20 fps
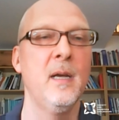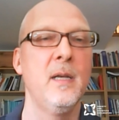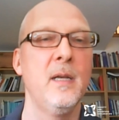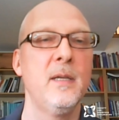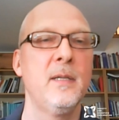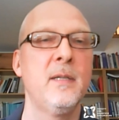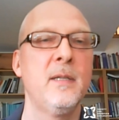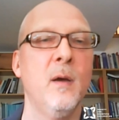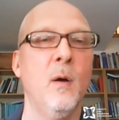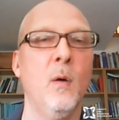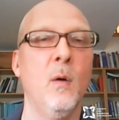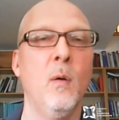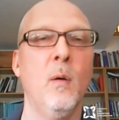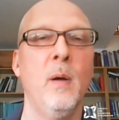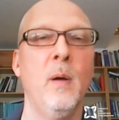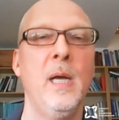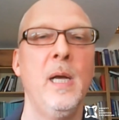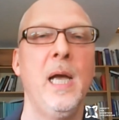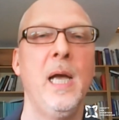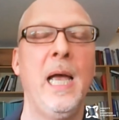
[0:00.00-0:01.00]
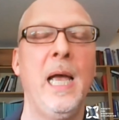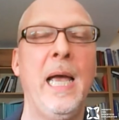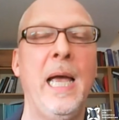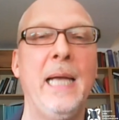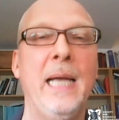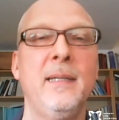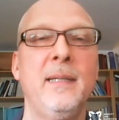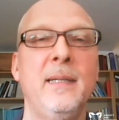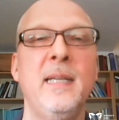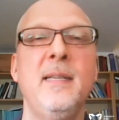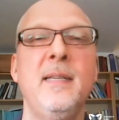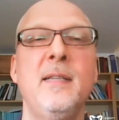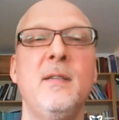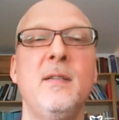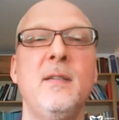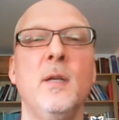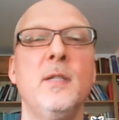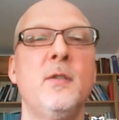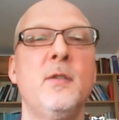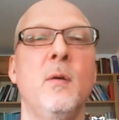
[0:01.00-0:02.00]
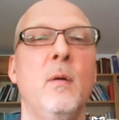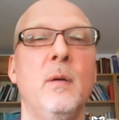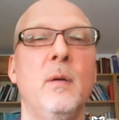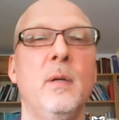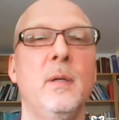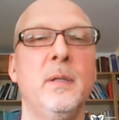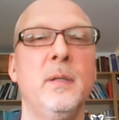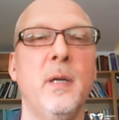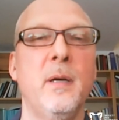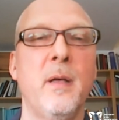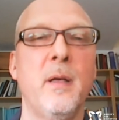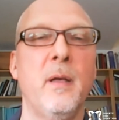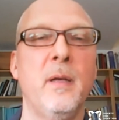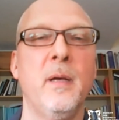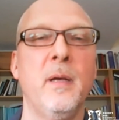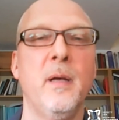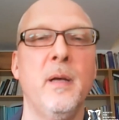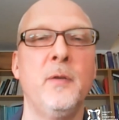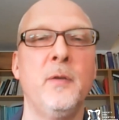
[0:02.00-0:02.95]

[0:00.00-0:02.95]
So, and this is also a,